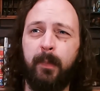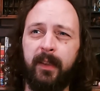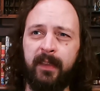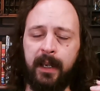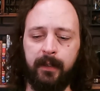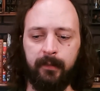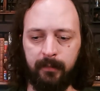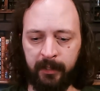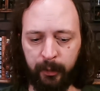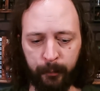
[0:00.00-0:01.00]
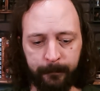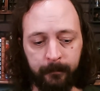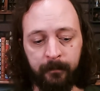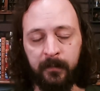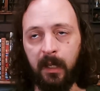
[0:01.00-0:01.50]
about that later.
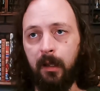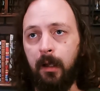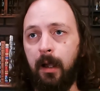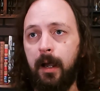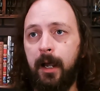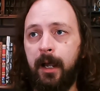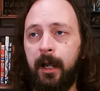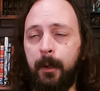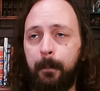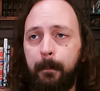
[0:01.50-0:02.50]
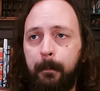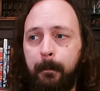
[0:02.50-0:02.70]
But